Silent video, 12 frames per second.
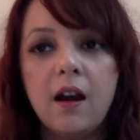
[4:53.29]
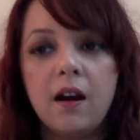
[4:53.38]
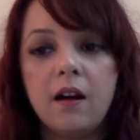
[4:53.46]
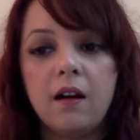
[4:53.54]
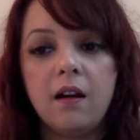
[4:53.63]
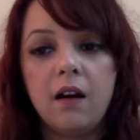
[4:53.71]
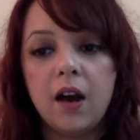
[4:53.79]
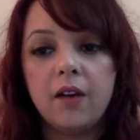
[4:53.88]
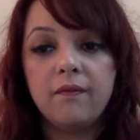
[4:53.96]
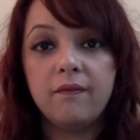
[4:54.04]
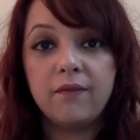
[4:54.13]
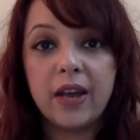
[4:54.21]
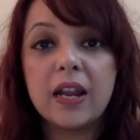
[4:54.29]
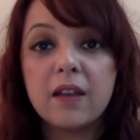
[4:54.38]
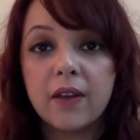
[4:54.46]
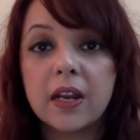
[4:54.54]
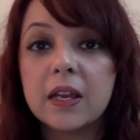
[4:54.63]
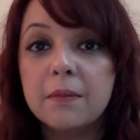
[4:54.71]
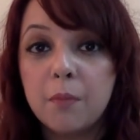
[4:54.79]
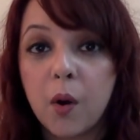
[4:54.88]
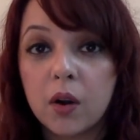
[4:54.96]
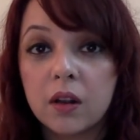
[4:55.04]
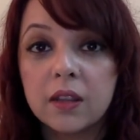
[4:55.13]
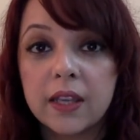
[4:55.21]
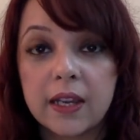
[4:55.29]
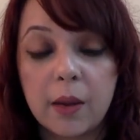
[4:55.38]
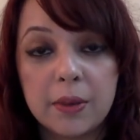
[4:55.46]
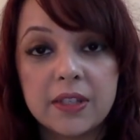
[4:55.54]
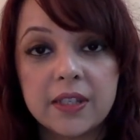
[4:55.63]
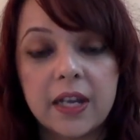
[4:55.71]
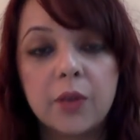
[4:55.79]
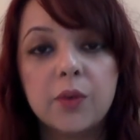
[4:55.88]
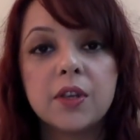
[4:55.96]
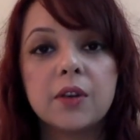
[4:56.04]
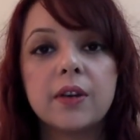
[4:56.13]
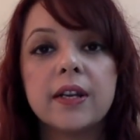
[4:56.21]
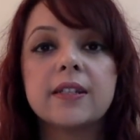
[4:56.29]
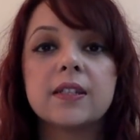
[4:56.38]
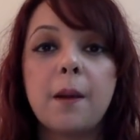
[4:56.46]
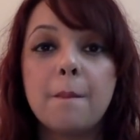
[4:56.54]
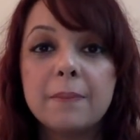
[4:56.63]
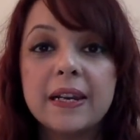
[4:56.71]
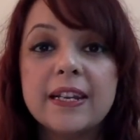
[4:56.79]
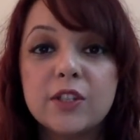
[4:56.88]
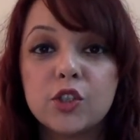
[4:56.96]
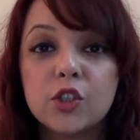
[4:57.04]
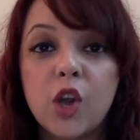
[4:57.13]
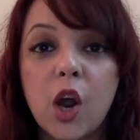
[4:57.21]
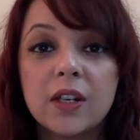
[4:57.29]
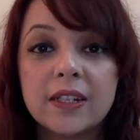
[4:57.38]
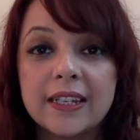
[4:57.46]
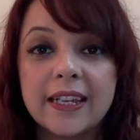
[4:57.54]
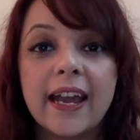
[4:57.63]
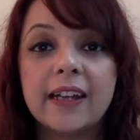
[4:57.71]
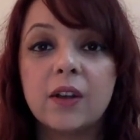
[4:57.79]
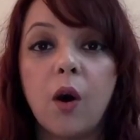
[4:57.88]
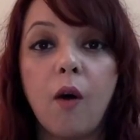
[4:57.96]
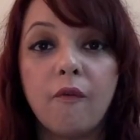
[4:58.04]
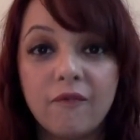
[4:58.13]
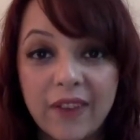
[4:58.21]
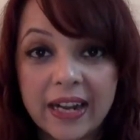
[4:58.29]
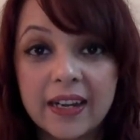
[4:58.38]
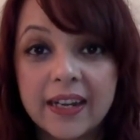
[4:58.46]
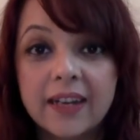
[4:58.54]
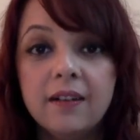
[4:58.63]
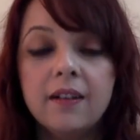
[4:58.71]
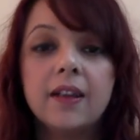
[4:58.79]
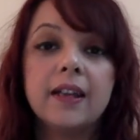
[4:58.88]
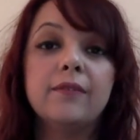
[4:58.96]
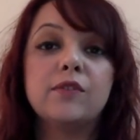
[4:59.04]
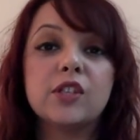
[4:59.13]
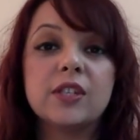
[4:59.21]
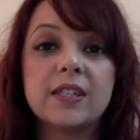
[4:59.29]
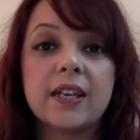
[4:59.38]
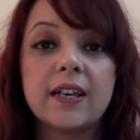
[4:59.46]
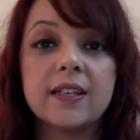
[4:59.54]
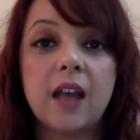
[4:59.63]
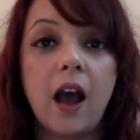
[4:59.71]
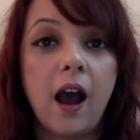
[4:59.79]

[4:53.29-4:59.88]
A very, very important thing I must tell you here is, please do not get offended if she says,